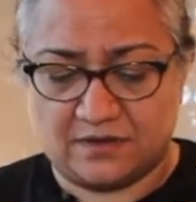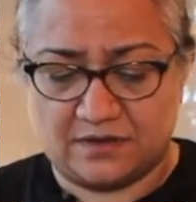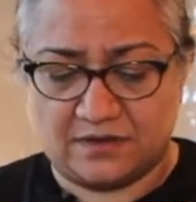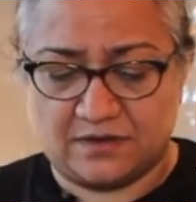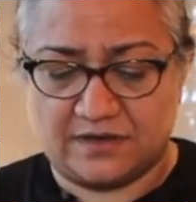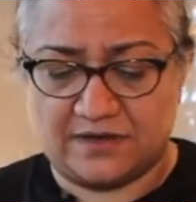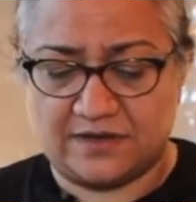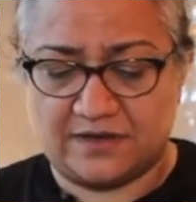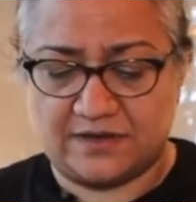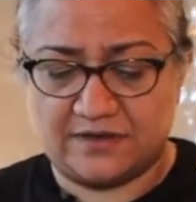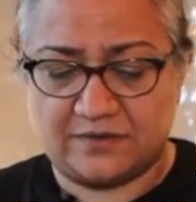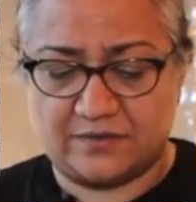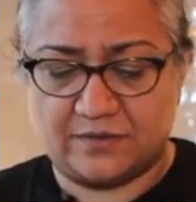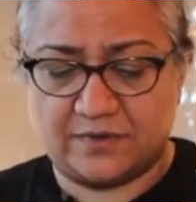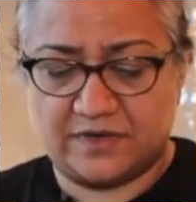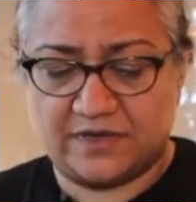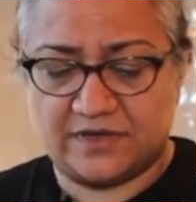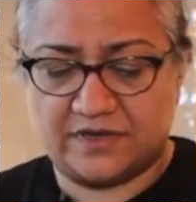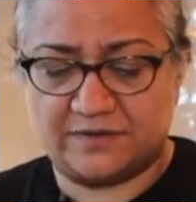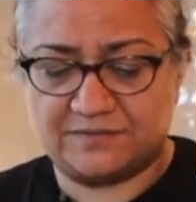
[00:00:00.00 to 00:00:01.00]

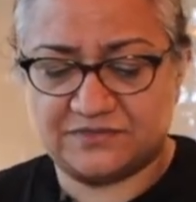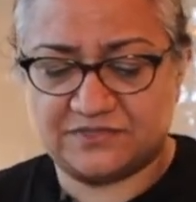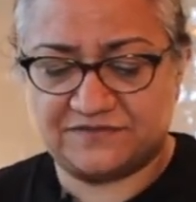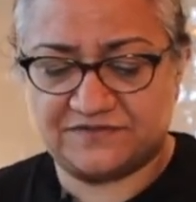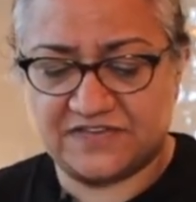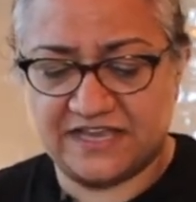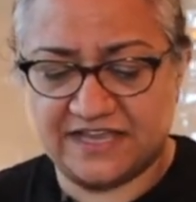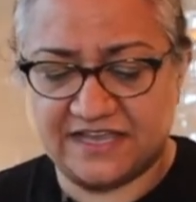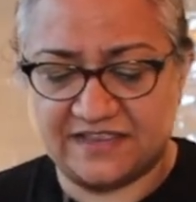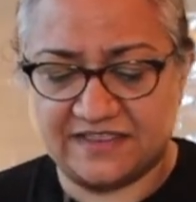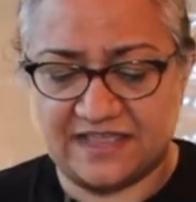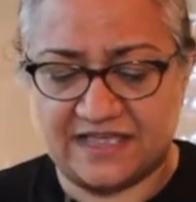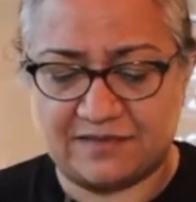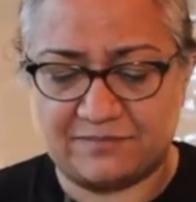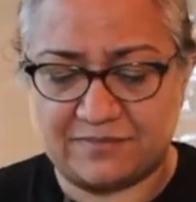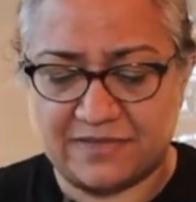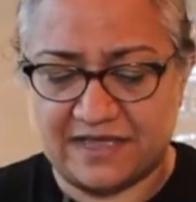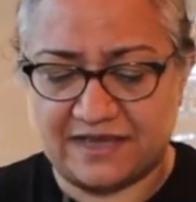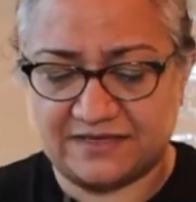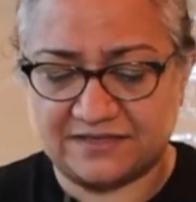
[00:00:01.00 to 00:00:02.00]
Now, so I've taken
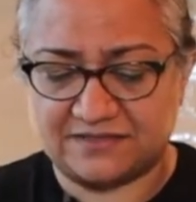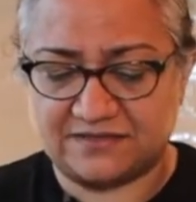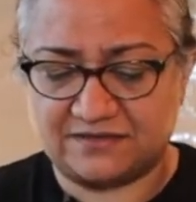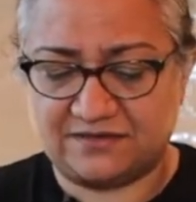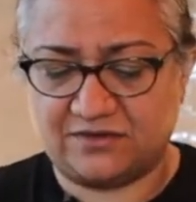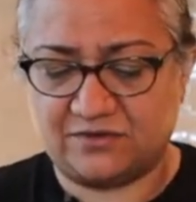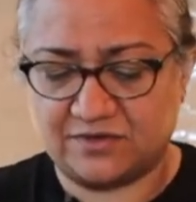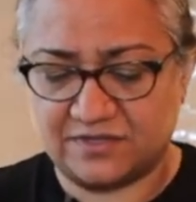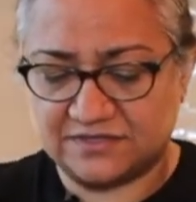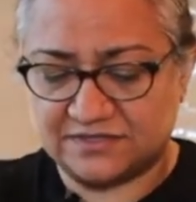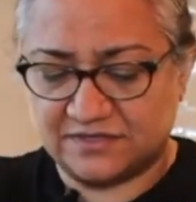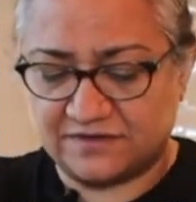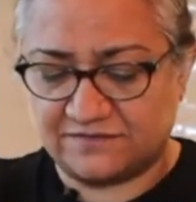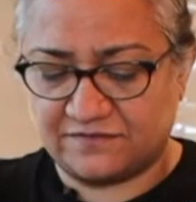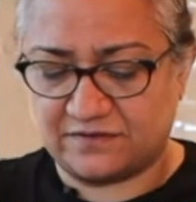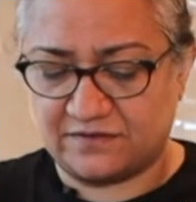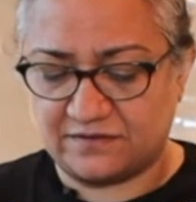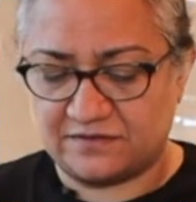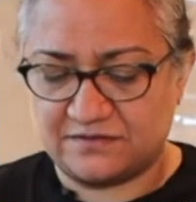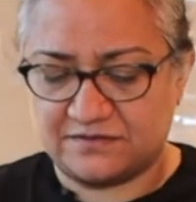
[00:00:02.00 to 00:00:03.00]
that back so you can sort
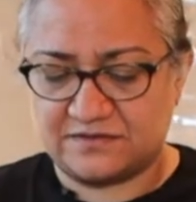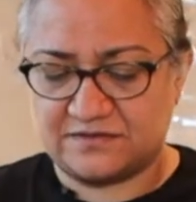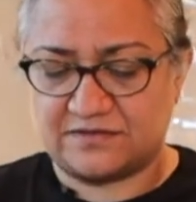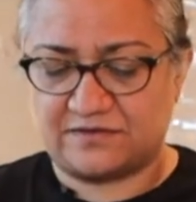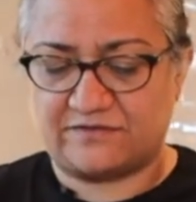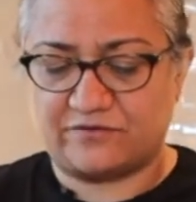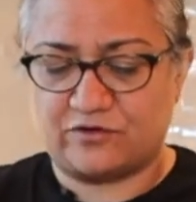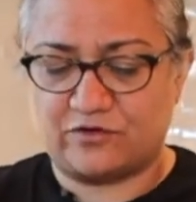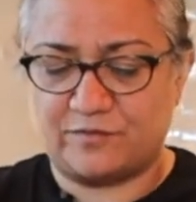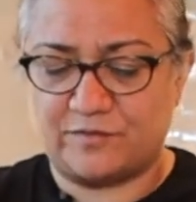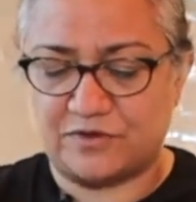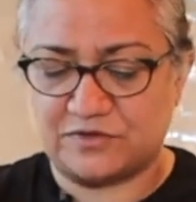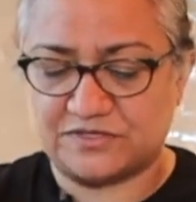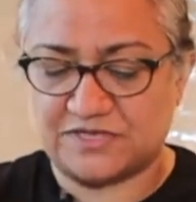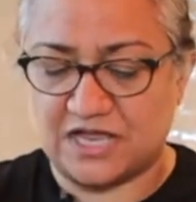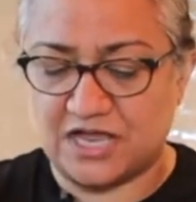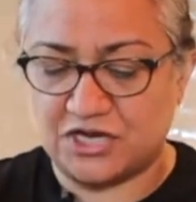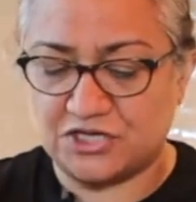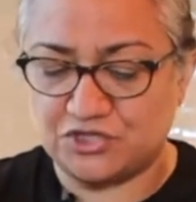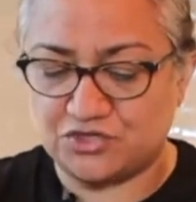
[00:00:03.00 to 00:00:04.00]
of
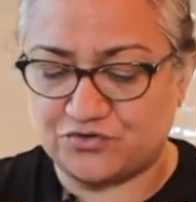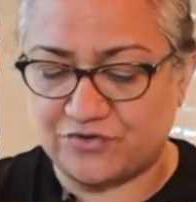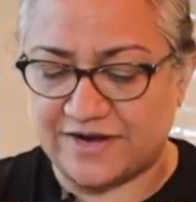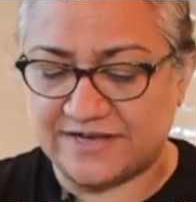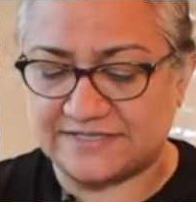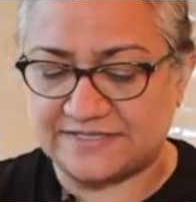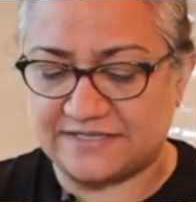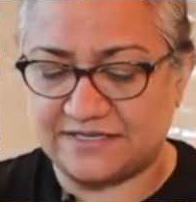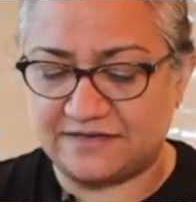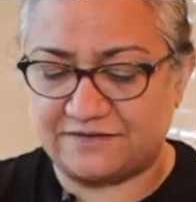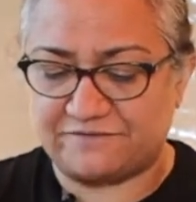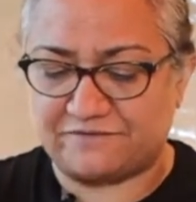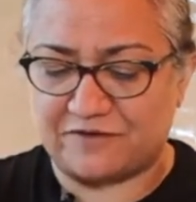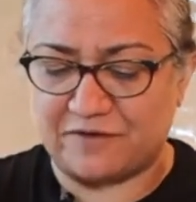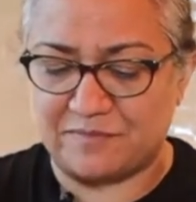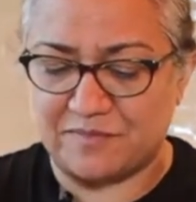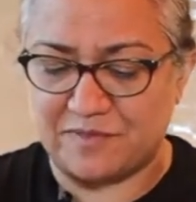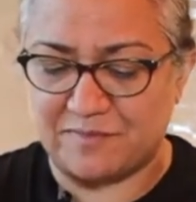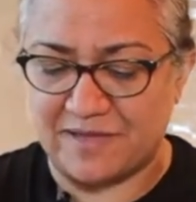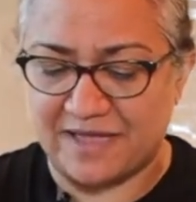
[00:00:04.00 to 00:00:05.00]
almost undress it
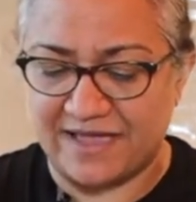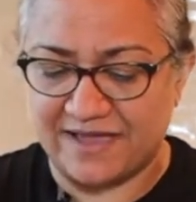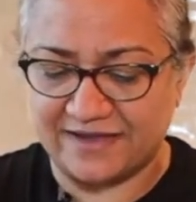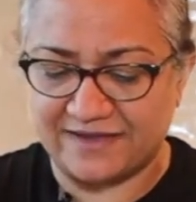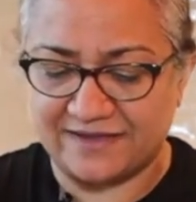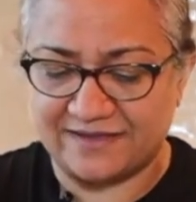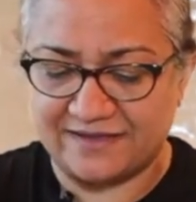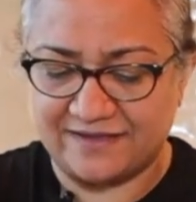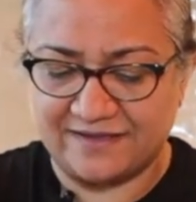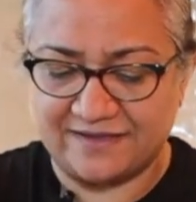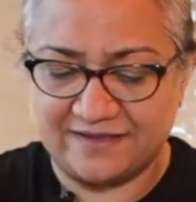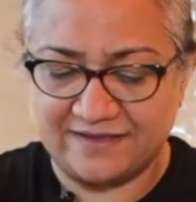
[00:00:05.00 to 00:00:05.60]
from the back.